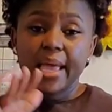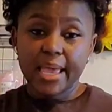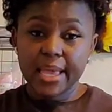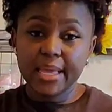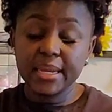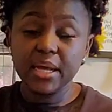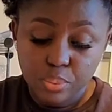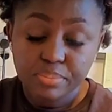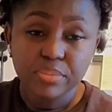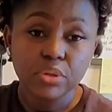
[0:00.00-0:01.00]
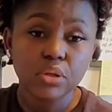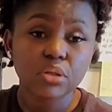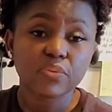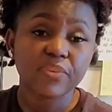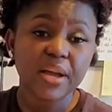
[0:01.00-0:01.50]
And
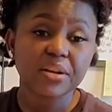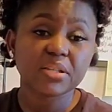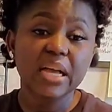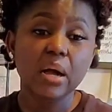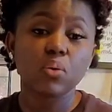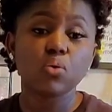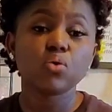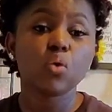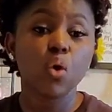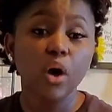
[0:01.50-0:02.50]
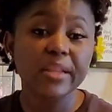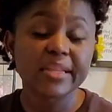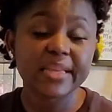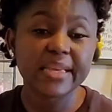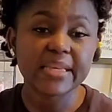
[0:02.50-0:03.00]
those viners are good
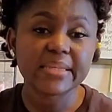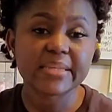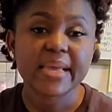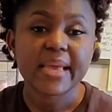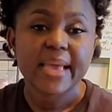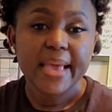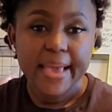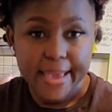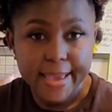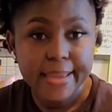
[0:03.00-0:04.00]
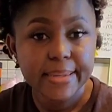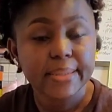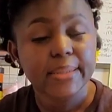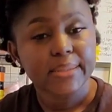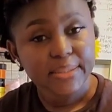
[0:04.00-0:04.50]
qualities and
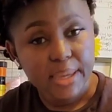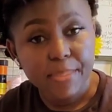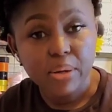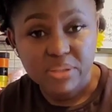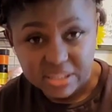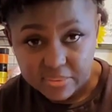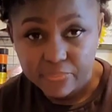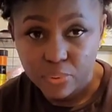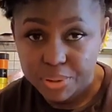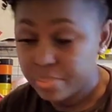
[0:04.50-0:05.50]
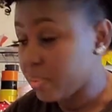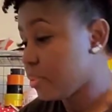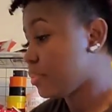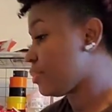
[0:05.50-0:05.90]
the amount is affordable.